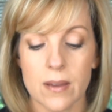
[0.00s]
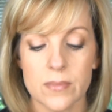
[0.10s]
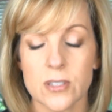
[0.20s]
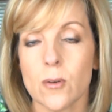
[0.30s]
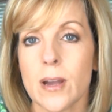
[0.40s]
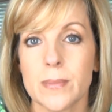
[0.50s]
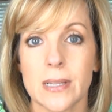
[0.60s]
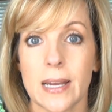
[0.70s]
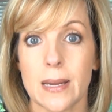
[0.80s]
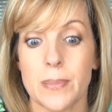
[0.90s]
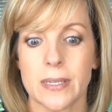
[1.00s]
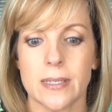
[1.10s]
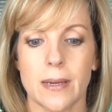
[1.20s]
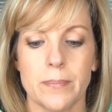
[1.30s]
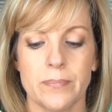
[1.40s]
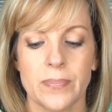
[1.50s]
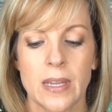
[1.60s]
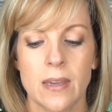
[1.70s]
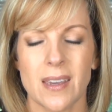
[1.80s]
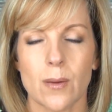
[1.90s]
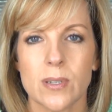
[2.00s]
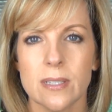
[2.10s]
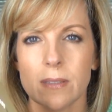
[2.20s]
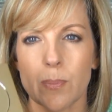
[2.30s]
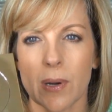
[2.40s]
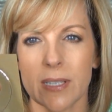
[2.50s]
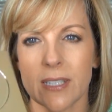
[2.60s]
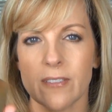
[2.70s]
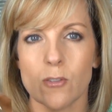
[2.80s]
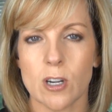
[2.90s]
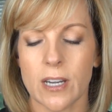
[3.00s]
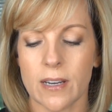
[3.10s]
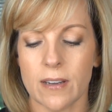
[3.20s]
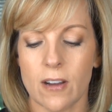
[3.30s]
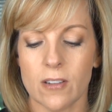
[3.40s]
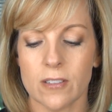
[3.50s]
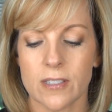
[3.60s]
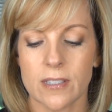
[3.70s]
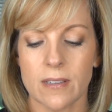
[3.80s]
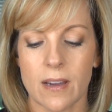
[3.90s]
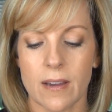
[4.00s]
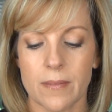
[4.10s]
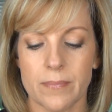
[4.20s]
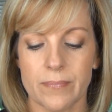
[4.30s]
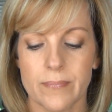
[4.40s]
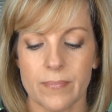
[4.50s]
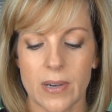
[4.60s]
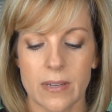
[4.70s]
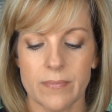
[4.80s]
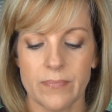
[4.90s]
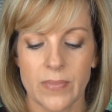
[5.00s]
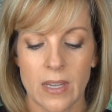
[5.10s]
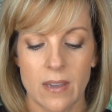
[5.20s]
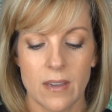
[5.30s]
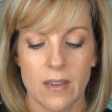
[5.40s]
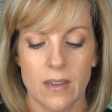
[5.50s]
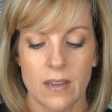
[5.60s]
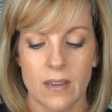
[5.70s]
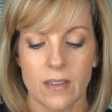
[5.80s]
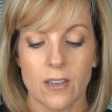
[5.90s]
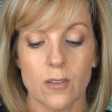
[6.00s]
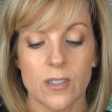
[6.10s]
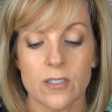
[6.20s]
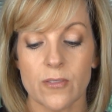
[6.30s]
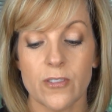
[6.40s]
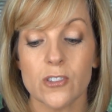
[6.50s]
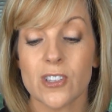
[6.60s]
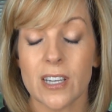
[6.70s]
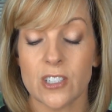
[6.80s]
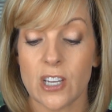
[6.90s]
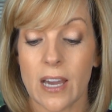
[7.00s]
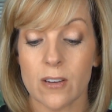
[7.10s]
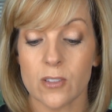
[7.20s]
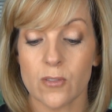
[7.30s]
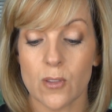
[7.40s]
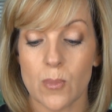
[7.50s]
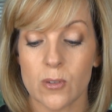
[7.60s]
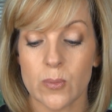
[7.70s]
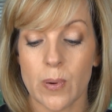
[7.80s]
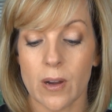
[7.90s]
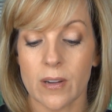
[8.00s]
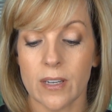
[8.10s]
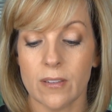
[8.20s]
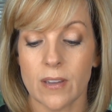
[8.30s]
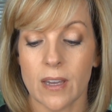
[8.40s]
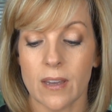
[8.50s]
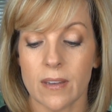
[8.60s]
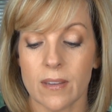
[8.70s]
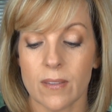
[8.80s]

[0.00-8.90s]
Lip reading: So I'm glad I picked it up. It was a little pricey, $49. But, you know, these are full-size shadows for the most part, and you get